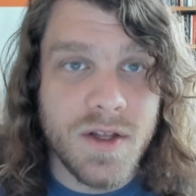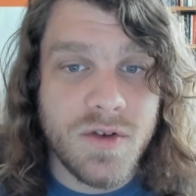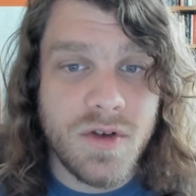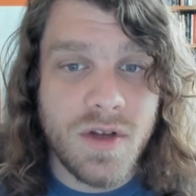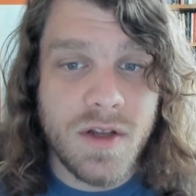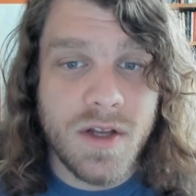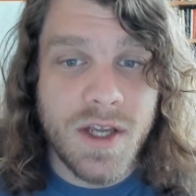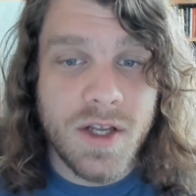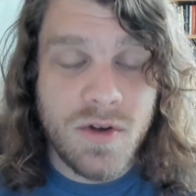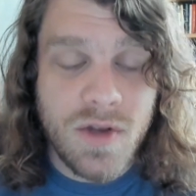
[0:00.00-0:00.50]

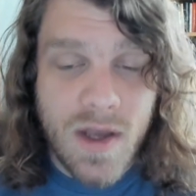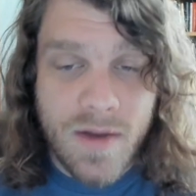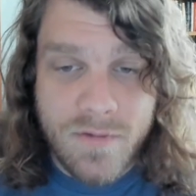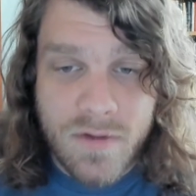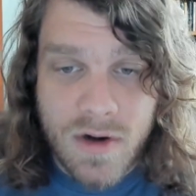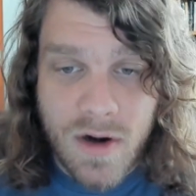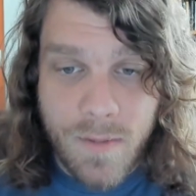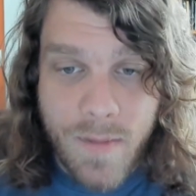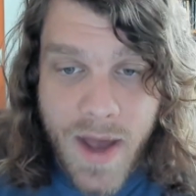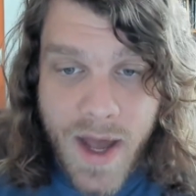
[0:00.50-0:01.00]
can you
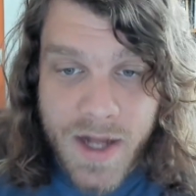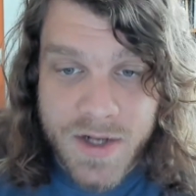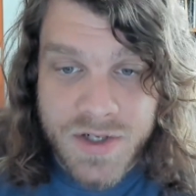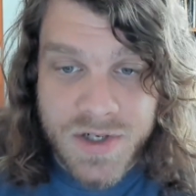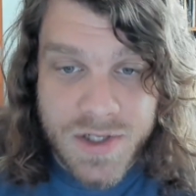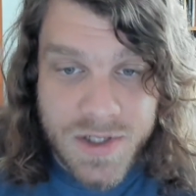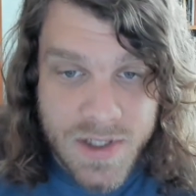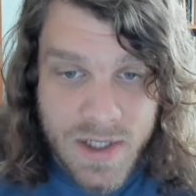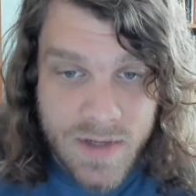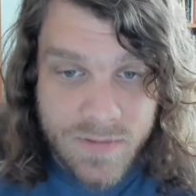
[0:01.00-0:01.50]
ever
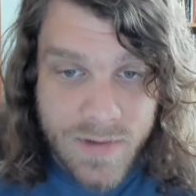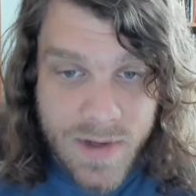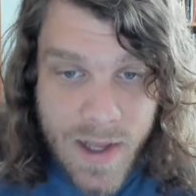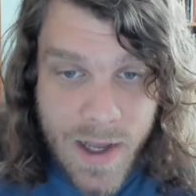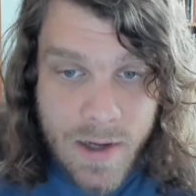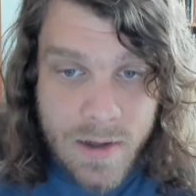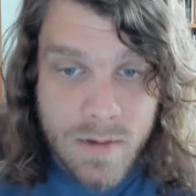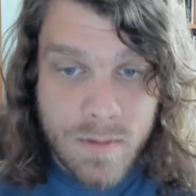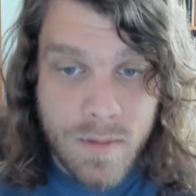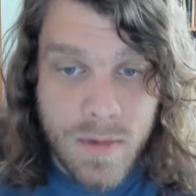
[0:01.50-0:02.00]
imagine David
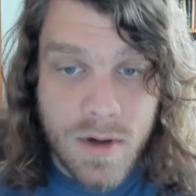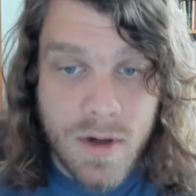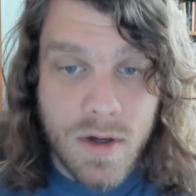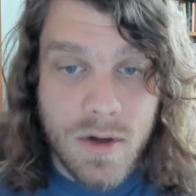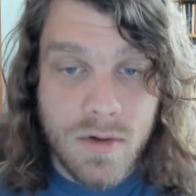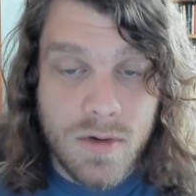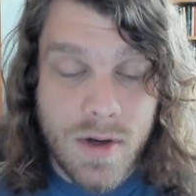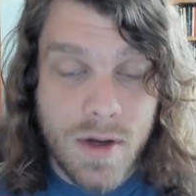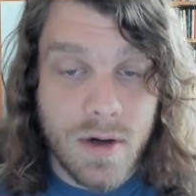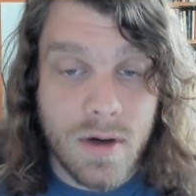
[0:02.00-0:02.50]

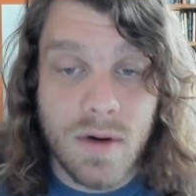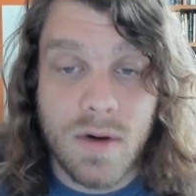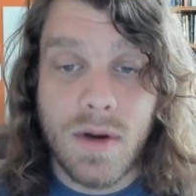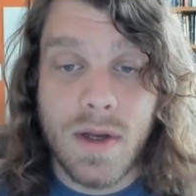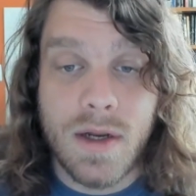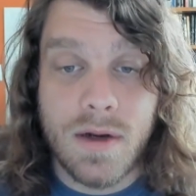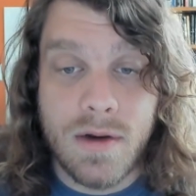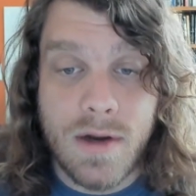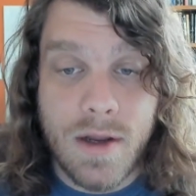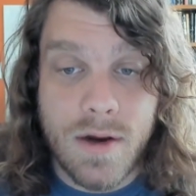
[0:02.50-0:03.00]
Attenborough narr-
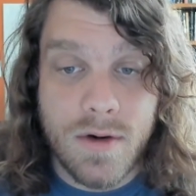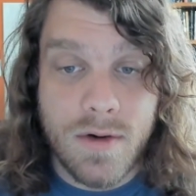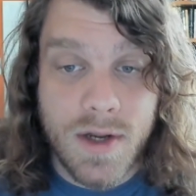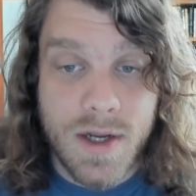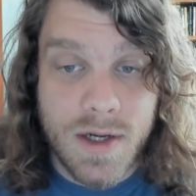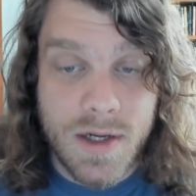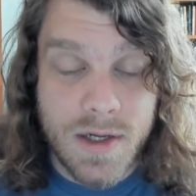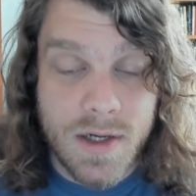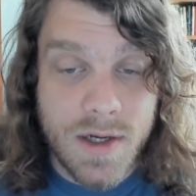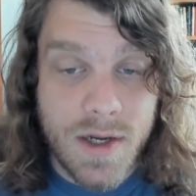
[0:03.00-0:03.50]

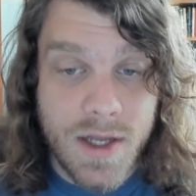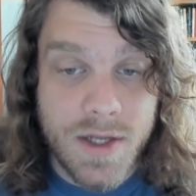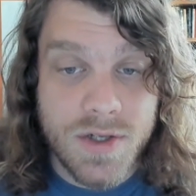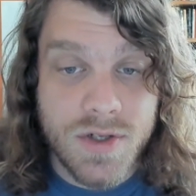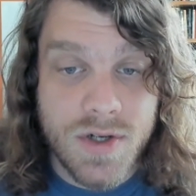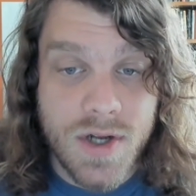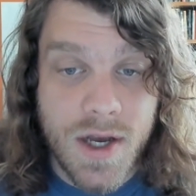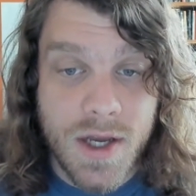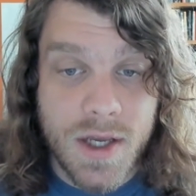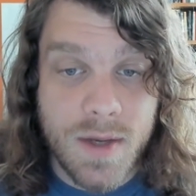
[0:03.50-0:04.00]
narrating a nature
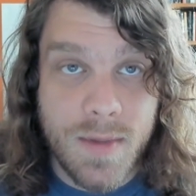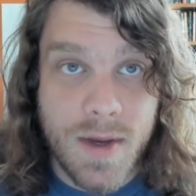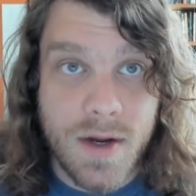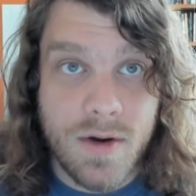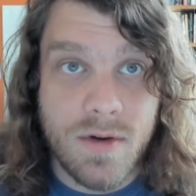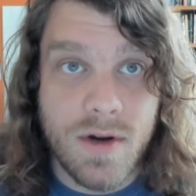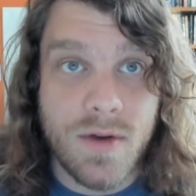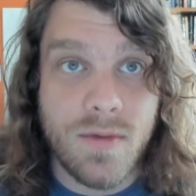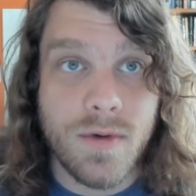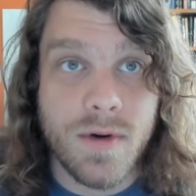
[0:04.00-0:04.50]

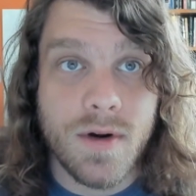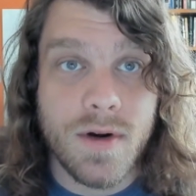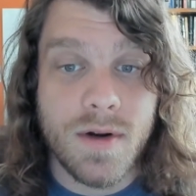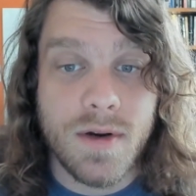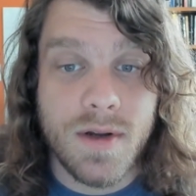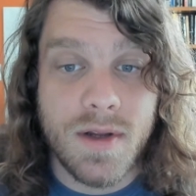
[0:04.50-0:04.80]
documentary where